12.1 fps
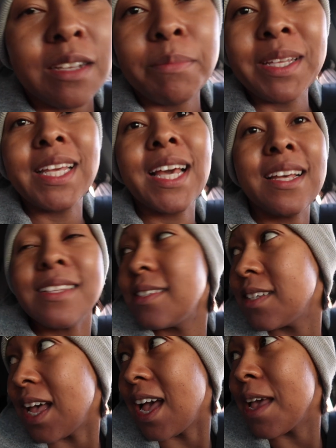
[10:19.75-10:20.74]

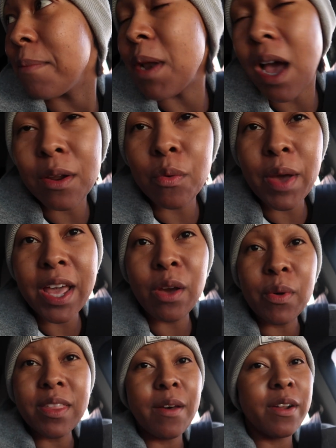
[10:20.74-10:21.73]
because I am not awake
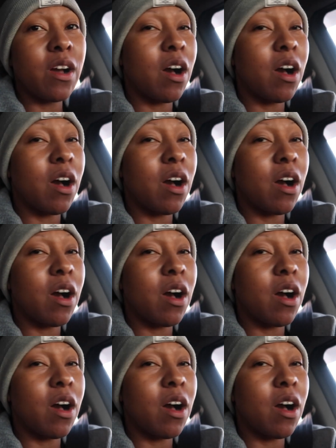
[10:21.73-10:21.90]
without a